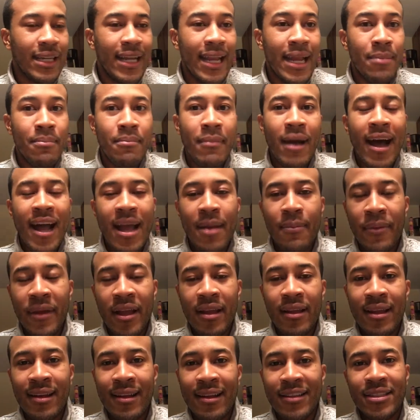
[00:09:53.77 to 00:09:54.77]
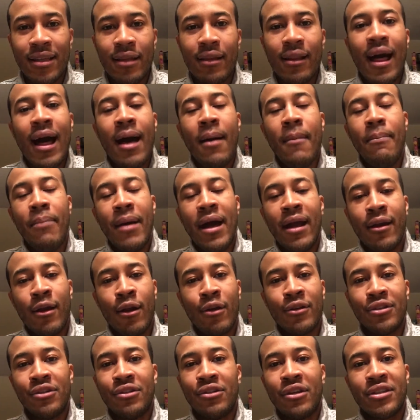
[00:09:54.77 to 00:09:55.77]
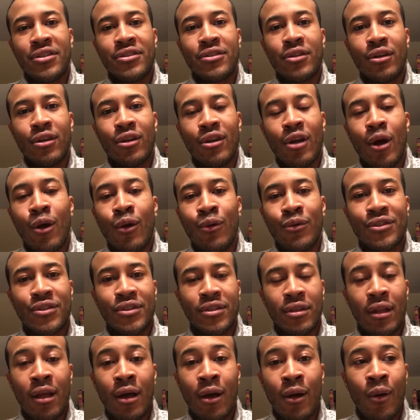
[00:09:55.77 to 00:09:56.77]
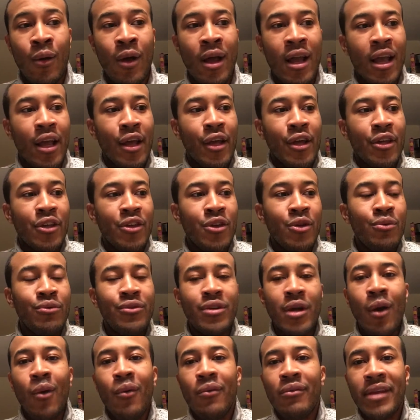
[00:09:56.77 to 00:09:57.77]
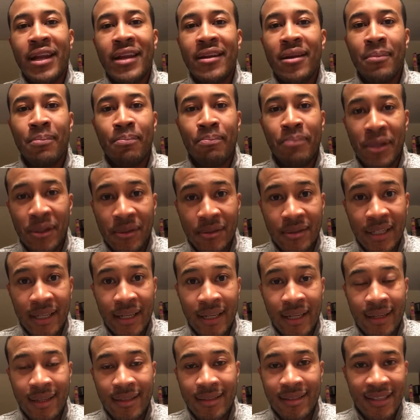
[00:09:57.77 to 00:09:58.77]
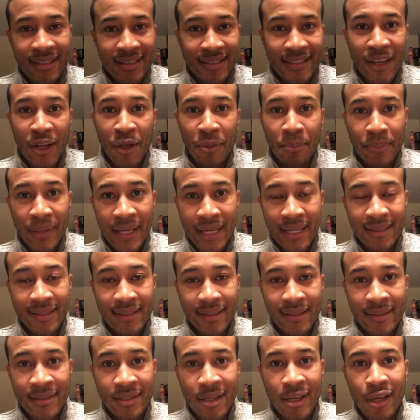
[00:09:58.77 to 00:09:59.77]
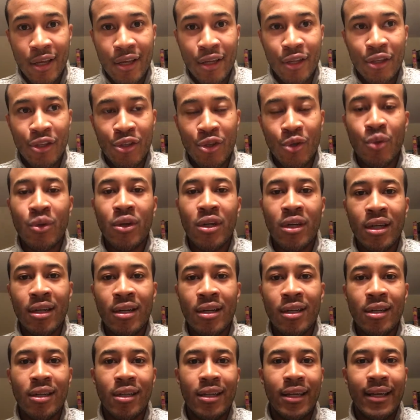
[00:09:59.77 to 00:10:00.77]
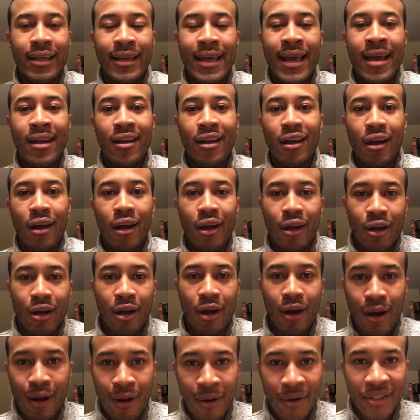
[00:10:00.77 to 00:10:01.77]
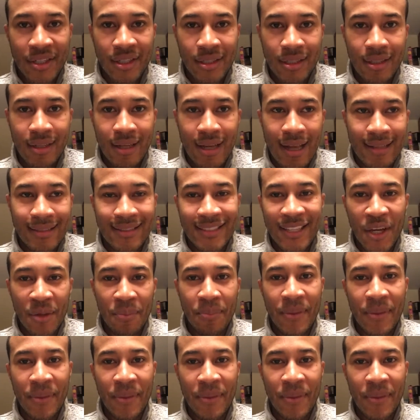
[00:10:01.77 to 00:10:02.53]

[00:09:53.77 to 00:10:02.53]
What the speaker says: in my opinion, it's a lot better to just go slow. You don't need a building to sell pizzas. You could get a cart and sell